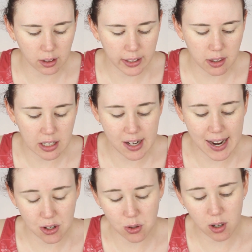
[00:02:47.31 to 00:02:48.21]
let the
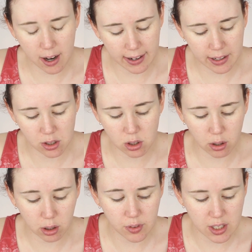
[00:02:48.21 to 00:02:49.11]
natural high
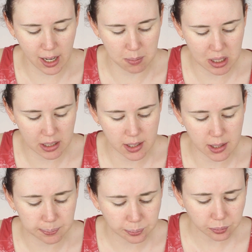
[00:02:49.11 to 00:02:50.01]
soak for 10 minutes,